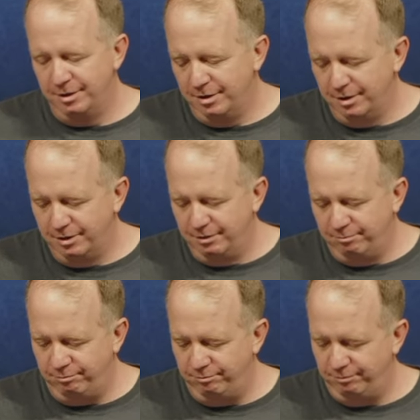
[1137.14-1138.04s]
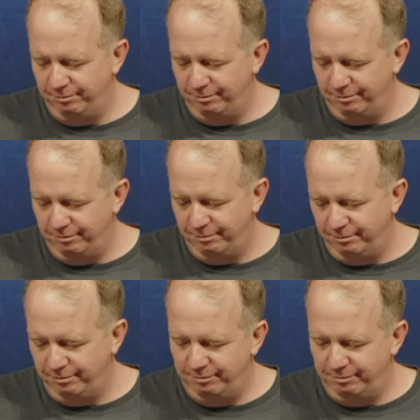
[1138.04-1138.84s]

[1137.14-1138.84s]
(no one is talking)